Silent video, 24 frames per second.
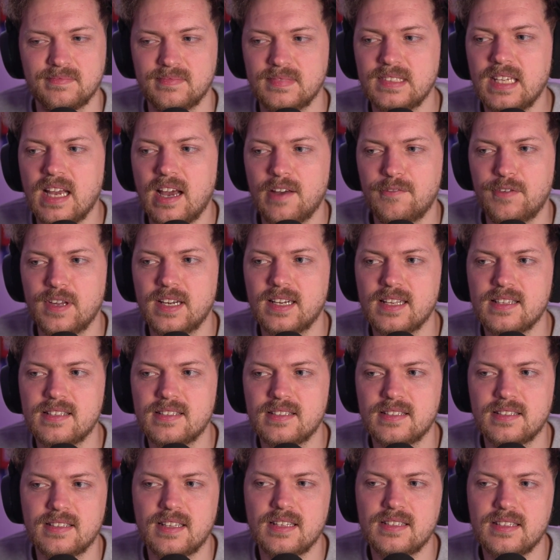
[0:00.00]
Yeah, I think
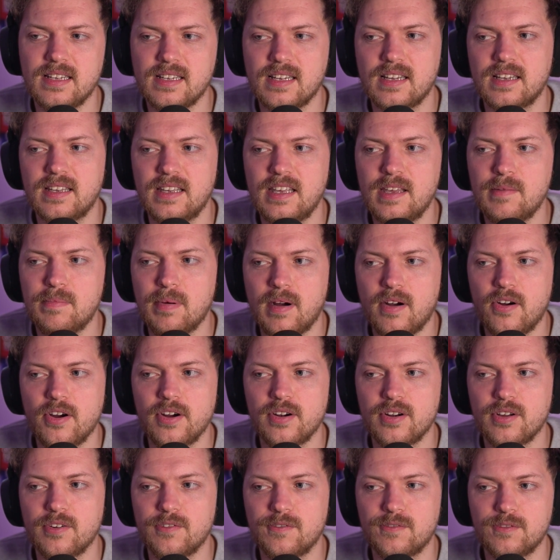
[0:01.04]
that's like a key
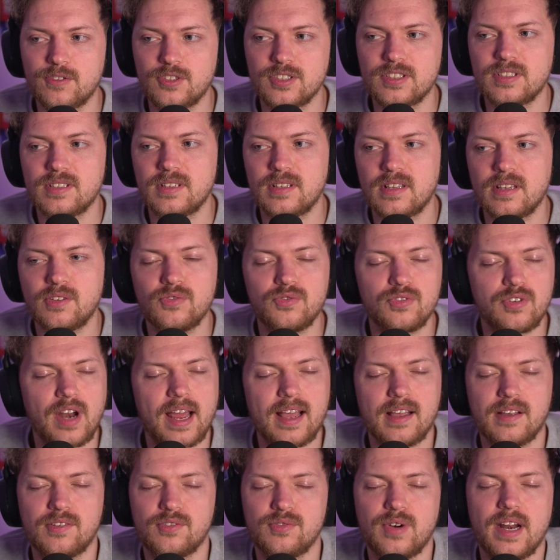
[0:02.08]
part of just
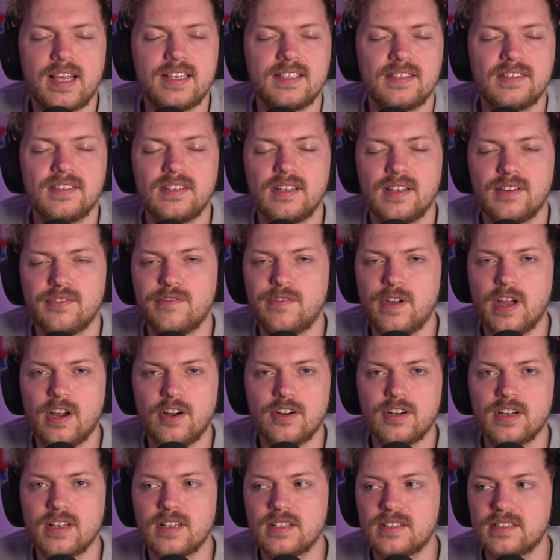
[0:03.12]
like raising the
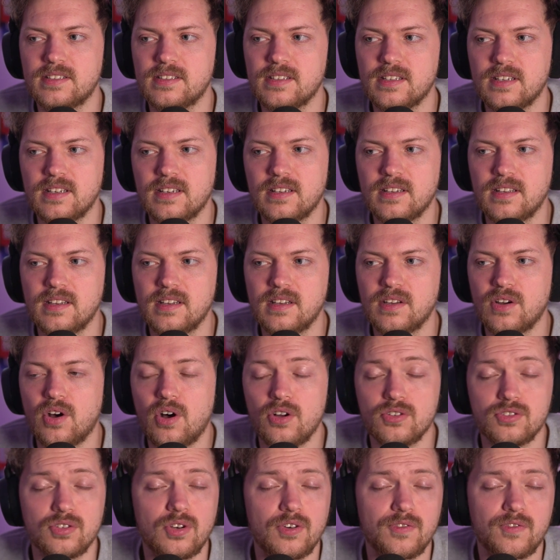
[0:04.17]
awareness, and
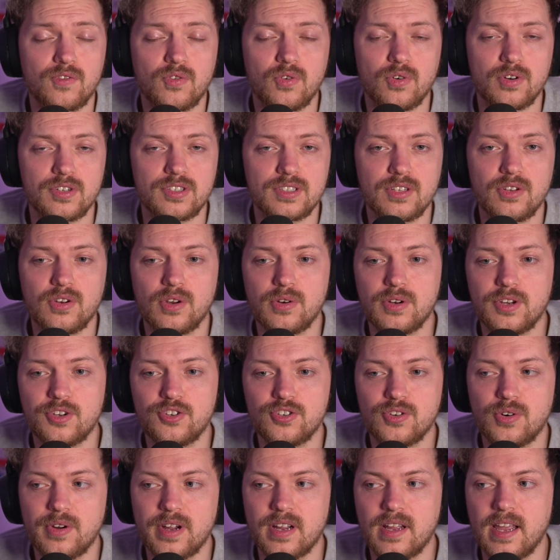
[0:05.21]
also, of course, not only
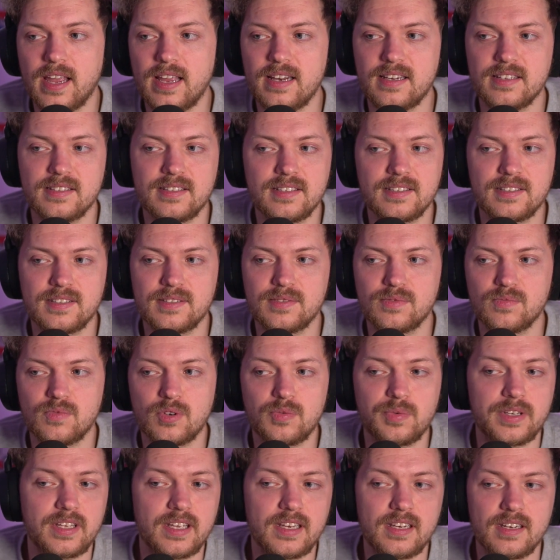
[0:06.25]
showing, hey, this is
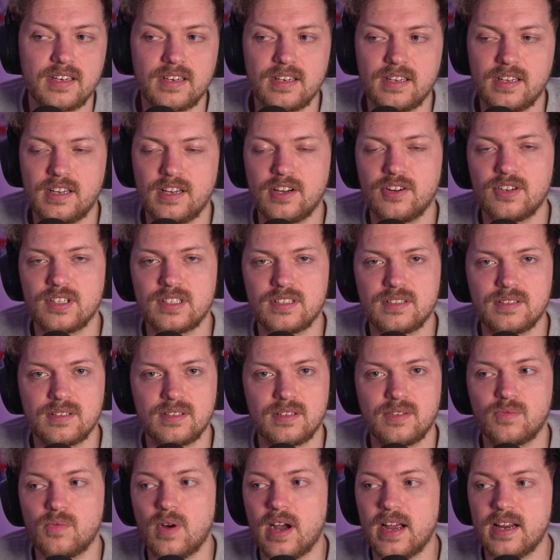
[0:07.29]
what we did, and here's
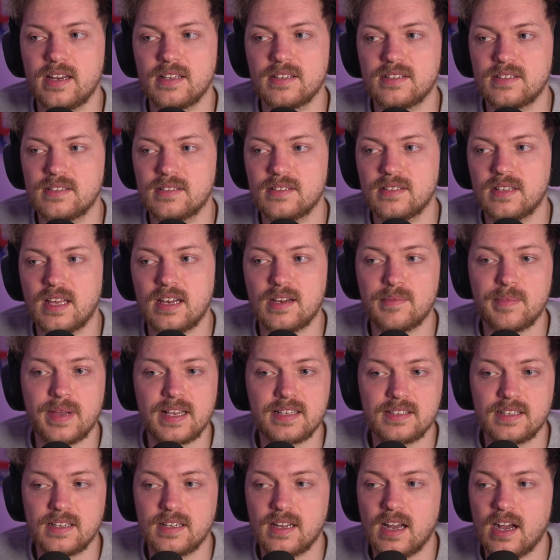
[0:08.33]
why that
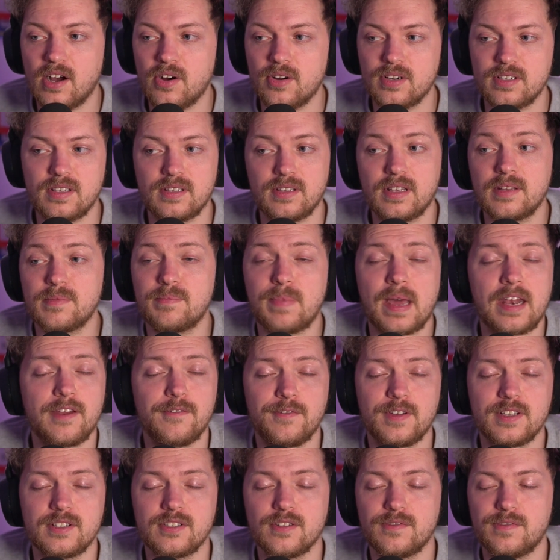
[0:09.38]
amazing, the
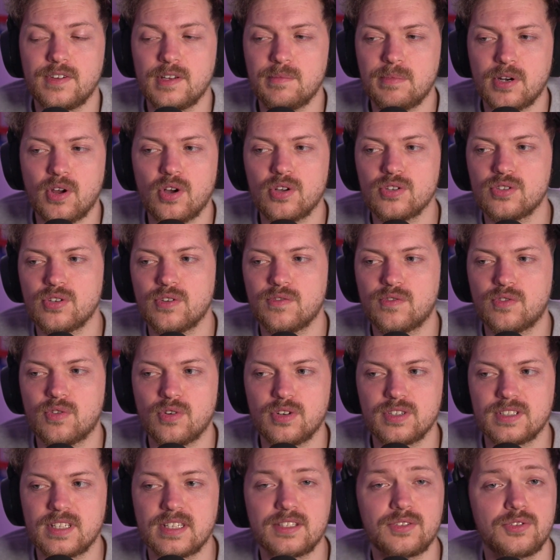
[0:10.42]
benefits of it, but also, of
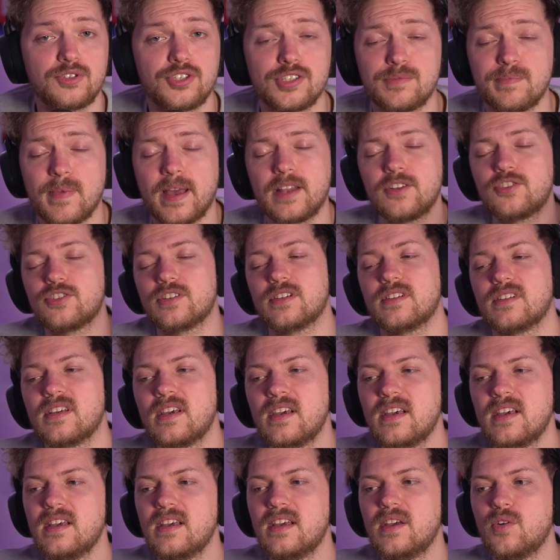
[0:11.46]
course, as you just mentioned,
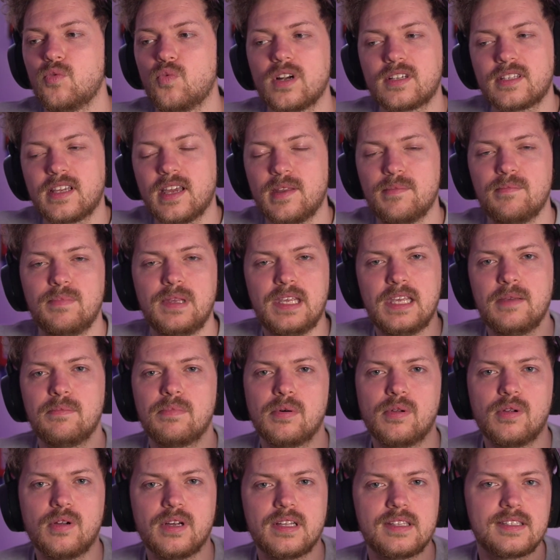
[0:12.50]
what can
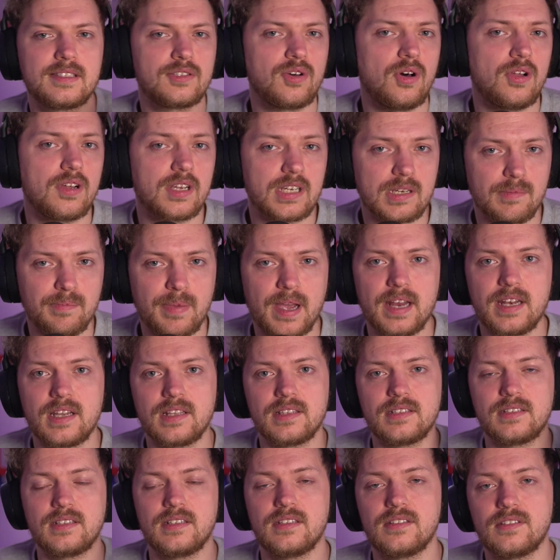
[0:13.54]
people installing
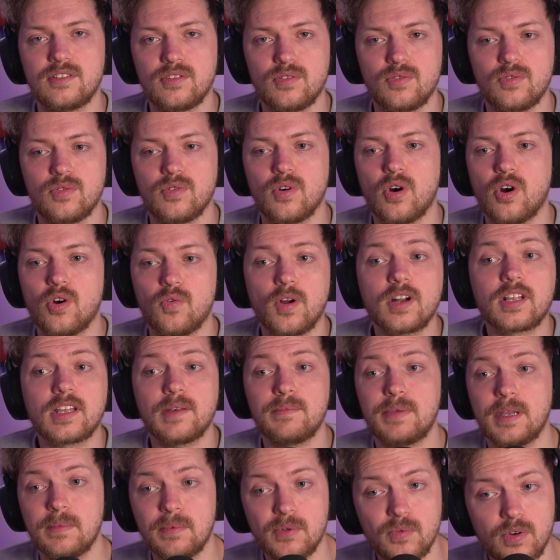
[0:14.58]
dependencies do, or what can
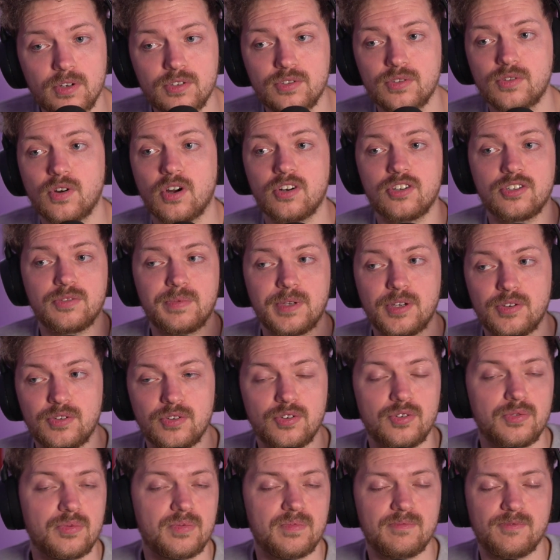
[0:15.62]
people want to contribute
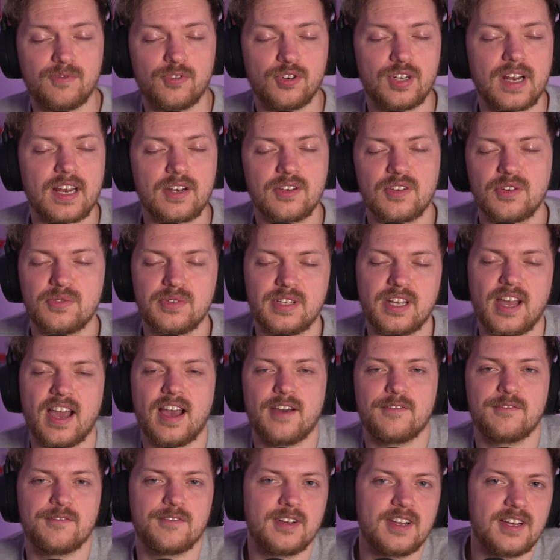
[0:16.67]
to? For that, though, you
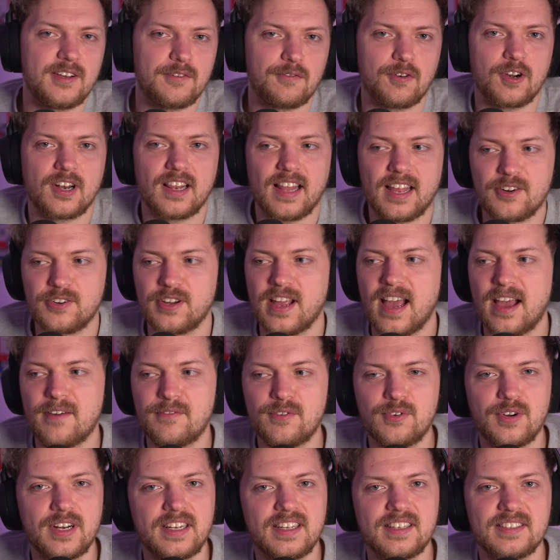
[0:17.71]
have
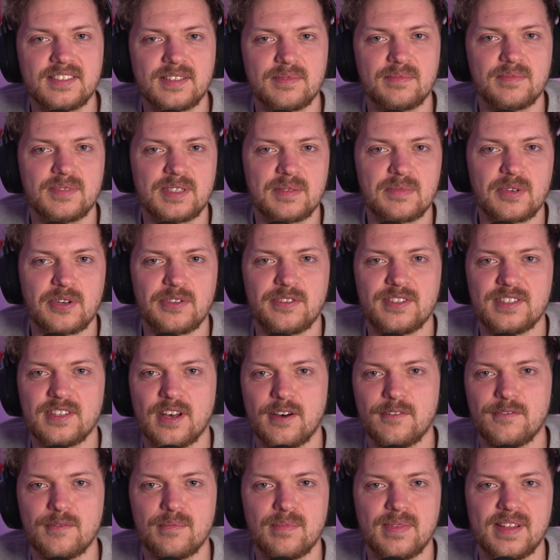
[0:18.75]
already some good
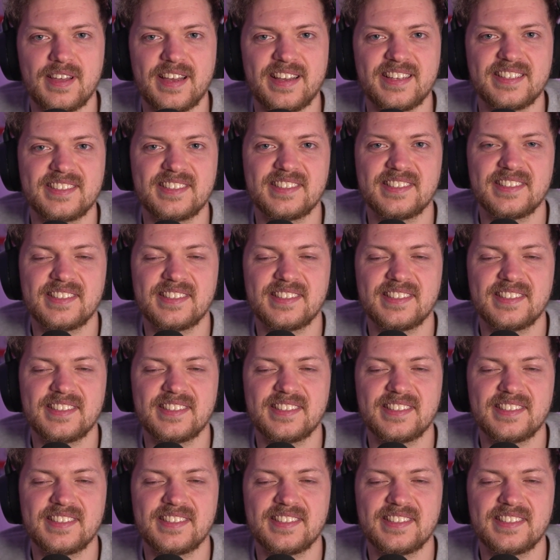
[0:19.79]
stuff in place.